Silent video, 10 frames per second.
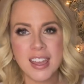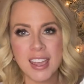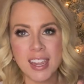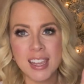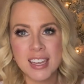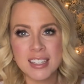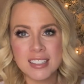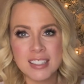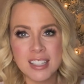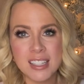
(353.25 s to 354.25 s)
And
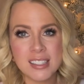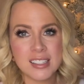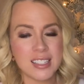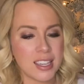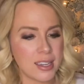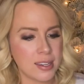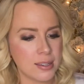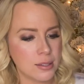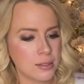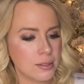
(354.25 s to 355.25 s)
this
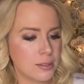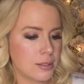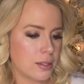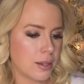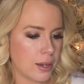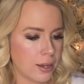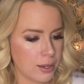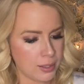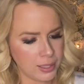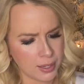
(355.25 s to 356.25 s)
is
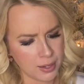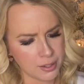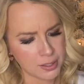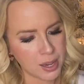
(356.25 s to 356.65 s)
like a